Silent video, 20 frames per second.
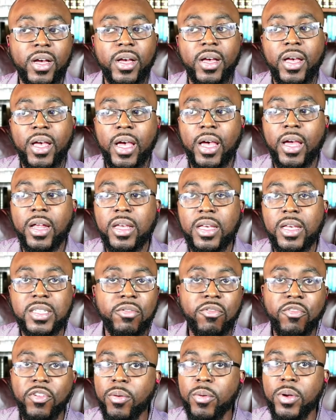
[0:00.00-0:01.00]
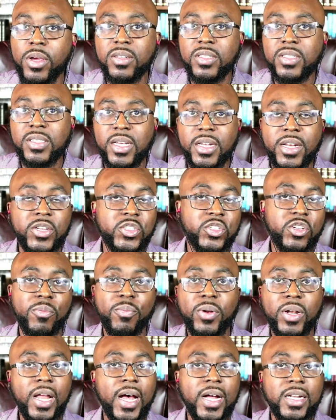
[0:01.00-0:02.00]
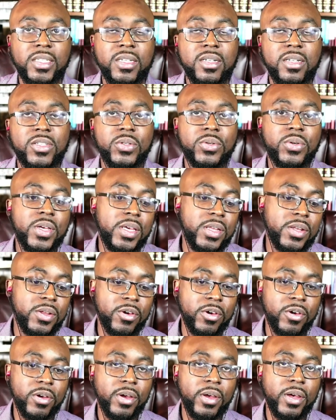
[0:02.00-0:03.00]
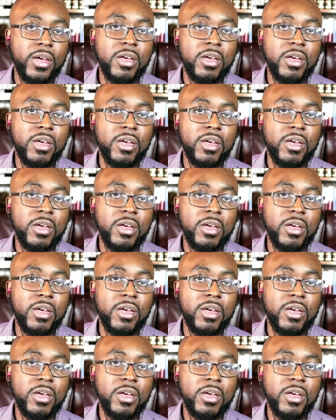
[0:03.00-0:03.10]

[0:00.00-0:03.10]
and it's a very sinister plot to either